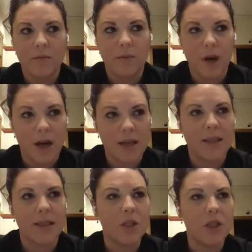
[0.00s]

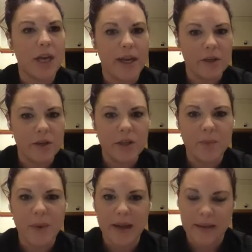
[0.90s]
rocked and
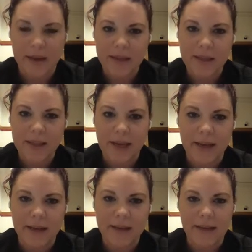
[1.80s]
changed by this.
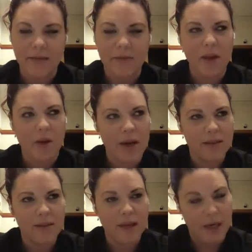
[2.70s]
And even though I
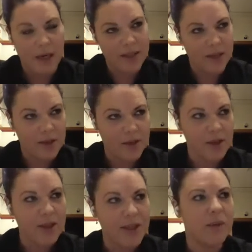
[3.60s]
talked
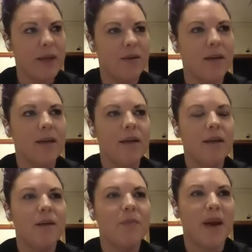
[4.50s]
earlier about
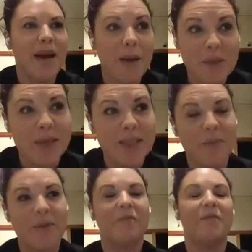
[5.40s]
my
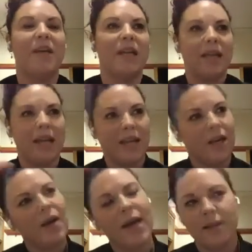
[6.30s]
optimism and feeling like,
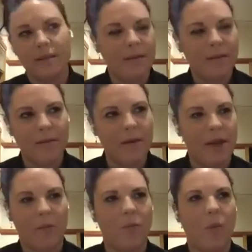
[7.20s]
I could,
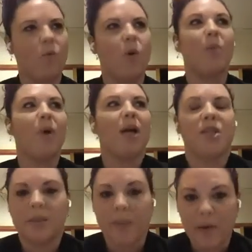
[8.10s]
what
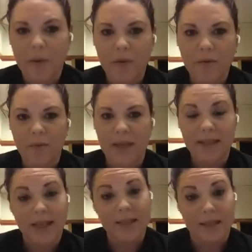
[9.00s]
projects might grow from
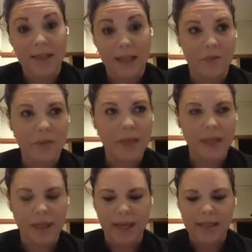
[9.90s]
this, that's
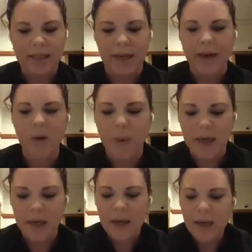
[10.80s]
real and that's there,
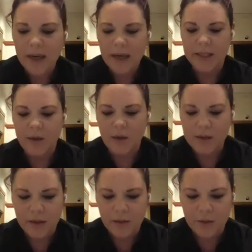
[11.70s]
but it's
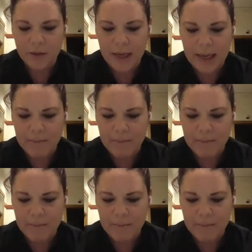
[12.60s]
also,